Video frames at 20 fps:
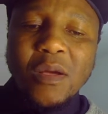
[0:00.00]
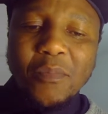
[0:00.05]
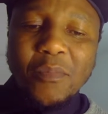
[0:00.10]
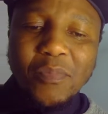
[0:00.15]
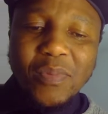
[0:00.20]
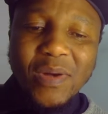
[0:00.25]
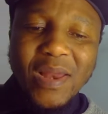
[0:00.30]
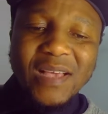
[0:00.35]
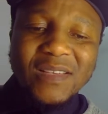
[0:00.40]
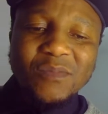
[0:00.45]

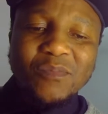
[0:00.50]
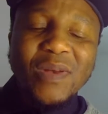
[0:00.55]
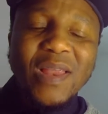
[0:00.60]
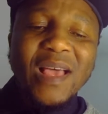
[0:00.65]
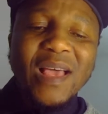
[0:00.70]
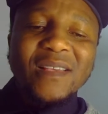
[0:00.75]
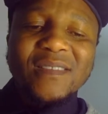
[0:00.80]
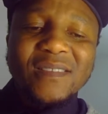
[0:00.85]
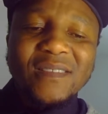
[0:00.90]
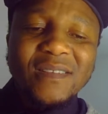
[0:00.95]
plus
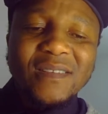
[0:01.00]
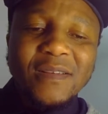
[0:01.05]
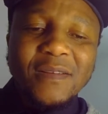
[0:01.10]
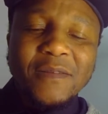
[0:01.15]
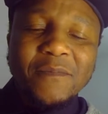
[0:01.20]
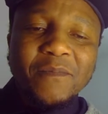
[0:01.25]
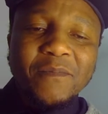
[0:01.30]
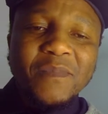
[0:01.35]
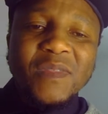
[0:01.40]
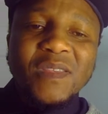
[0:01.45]

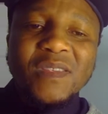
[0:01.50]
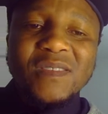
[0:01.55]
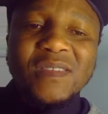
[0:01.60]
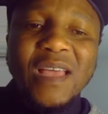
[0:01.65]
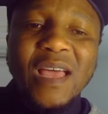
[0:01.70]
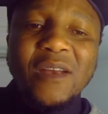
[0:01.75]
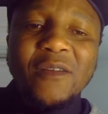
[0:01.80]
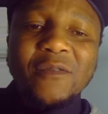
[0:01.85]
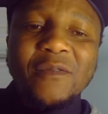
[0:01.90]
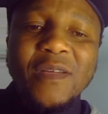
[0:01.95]

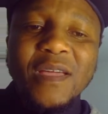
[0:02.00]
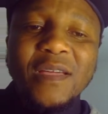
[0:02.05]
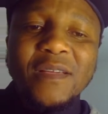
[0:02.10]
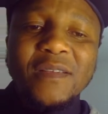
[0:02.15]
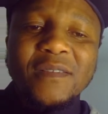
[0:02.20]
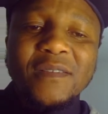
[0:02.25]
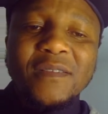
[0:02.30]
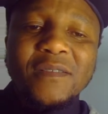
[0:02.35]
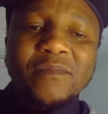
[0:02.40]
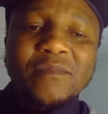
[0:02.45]
sine of
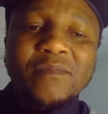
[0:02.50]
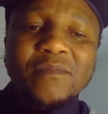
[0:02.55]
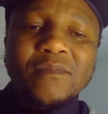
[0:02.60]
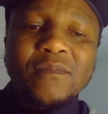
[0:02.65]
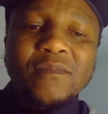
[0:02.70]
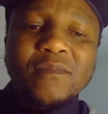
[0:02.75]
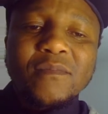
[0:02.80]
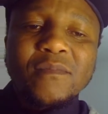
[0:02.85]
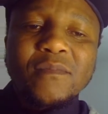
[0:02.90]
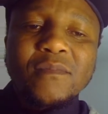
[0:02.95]
x.
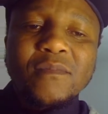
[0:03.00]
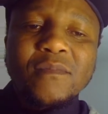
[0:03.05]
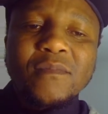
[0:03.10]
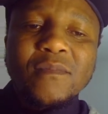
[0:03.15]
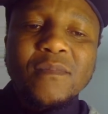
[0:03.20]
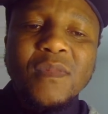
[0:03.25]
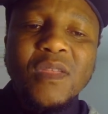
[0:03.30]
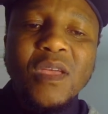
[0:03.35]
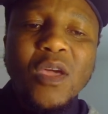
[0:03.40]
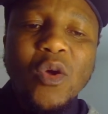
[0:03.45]

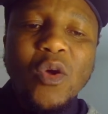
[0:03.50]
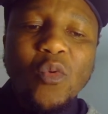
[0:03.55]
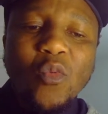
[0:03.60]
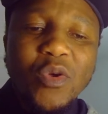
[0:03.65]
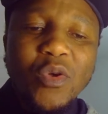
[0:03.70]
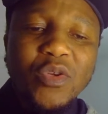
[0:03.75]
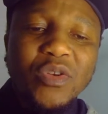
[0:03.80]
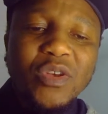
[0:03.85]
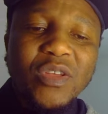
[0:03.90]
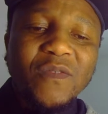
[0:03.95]
When
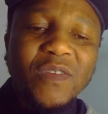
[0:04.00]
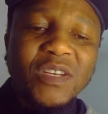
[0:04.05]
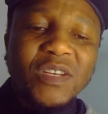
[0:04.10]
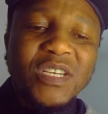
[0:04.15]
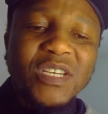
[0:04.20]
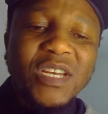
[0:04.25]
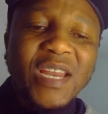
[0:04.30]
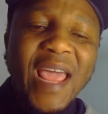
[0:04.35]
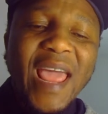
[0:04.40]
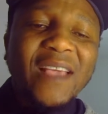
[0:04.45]
you
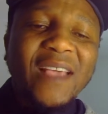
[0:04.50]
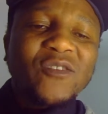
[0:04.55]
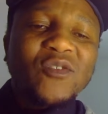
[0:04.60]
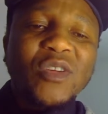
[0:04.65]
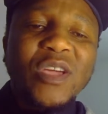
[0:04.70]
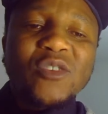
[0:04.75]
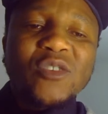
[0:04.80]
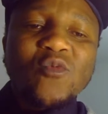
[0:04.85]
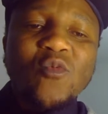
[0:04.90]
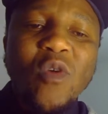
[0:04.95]
differentiate x, you
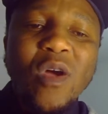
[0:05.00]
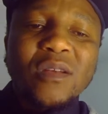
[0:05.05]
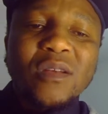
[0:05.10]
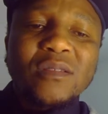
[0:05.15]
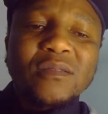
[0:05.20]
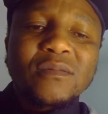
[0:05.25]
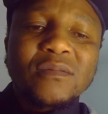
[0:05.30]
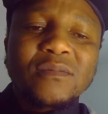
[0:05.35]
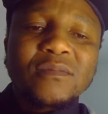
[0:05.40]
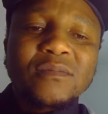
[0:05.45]
get 1.
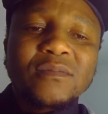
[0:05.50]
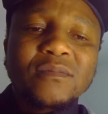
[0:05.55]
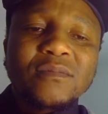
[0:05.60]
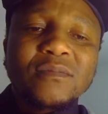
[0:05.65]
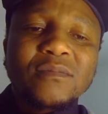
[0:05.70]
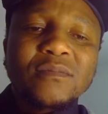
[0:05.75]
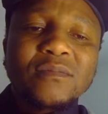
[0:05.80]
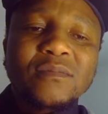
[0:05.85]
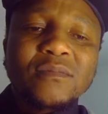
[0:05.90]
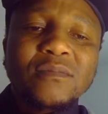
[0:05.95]

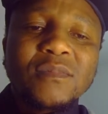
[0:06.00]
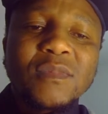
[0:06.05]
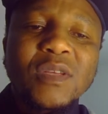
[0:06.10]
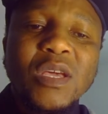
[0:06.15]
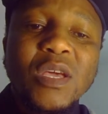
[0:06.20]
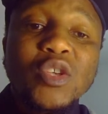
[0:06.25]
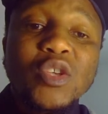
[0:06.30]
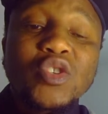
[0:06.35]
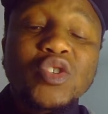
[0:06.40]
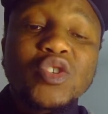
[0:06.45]

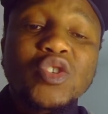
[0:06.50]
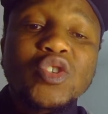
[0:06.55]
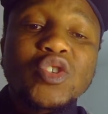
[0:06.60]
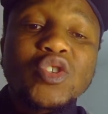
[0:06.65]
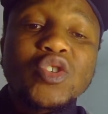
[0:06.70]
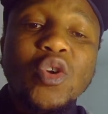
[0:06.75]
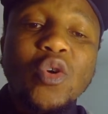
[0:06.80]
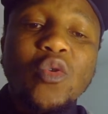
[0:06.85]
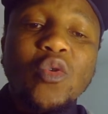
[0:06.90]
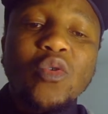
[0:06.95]

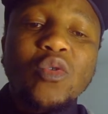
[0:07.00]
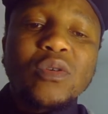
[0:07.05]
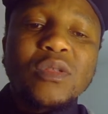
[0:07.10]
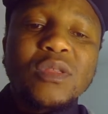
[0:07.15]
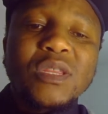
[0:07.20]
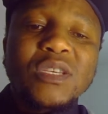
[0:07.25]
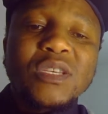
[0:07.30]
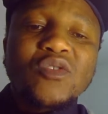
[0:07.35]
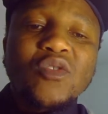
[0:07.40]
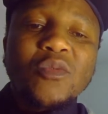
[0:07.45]
So
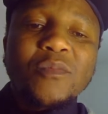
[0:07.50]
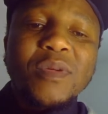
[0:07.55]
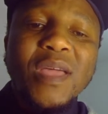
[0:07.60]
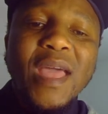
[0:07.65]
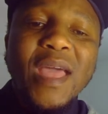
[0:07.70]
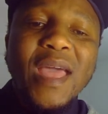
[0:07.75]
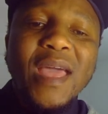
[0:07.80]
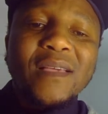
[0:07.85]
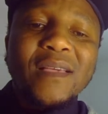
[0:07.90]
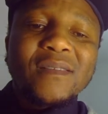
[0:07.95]
it's going to be
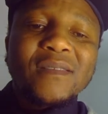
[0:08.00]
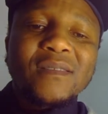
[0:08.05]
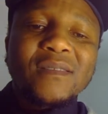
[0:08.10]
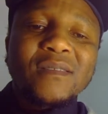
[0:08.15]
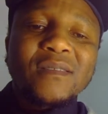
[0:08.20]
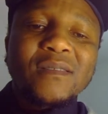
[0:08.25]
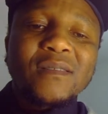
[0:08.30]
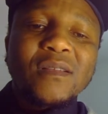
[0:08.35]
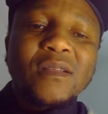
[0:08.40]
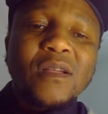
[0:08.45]
x,
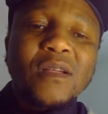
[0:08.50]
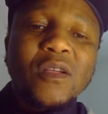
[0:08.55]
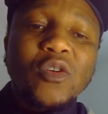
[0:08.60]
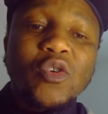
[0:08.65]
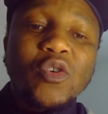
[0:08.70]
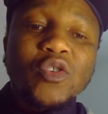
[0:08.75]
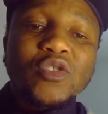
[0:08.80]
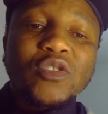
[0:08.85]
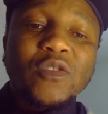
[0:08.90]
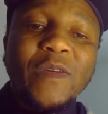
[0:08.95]

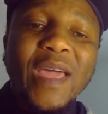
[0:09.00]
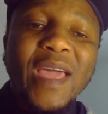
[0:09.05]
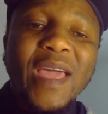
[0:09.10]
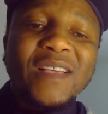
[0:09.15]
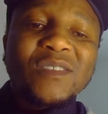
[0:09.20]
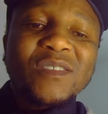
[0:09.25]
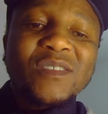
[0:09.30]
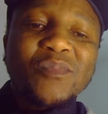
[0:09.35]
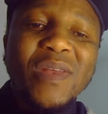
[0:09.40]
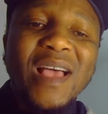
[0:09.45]
cos of
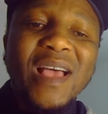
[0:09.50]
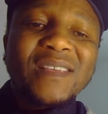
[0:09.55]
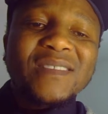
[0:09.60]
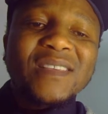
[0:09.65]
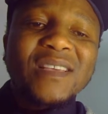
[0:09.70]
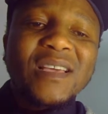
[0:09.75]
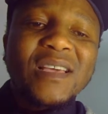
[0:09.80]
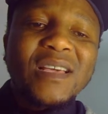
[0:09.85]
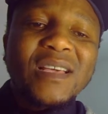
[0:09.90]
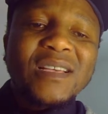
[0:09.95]
x plus
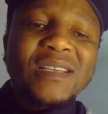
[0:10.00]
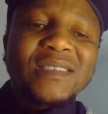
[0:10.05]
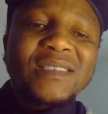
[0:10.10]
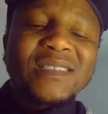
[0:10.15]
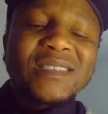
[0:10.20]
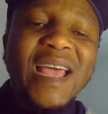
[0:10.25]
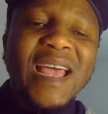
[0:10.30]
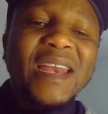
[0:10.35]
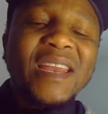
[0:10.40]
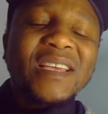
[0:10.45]

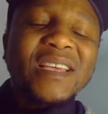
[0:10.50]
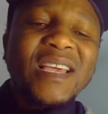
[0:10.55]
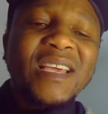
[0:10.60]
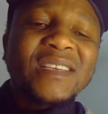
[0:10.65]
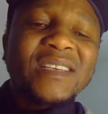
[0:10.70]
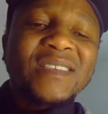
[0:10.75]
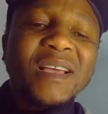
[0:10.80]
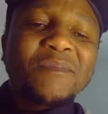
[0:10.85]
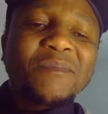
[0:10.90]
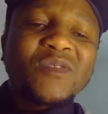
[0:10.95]
sine of
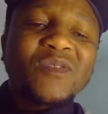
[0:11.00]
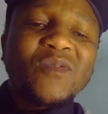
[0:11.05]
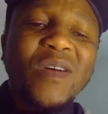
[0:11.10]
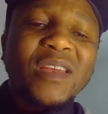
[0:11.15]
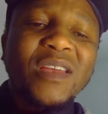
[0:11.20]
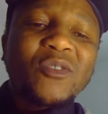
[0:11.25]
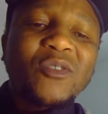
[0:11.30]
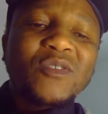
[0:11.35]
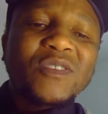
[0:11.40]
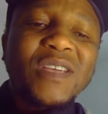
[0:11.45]
x times 1
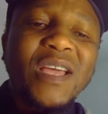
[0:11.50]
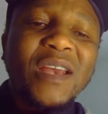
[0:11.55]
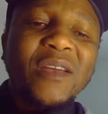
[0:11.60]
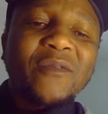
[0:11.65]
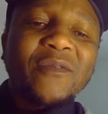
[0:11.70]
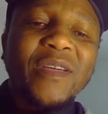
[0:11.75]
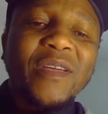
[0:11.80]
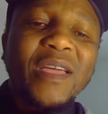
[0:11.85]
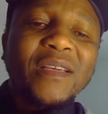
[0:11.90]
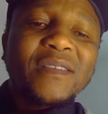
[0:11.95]
equals sine of
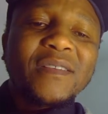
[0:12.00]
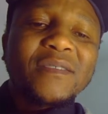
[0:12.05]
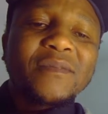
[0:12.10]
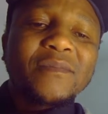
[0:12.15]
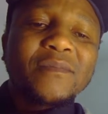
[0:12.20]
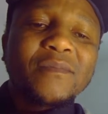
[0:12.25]
x.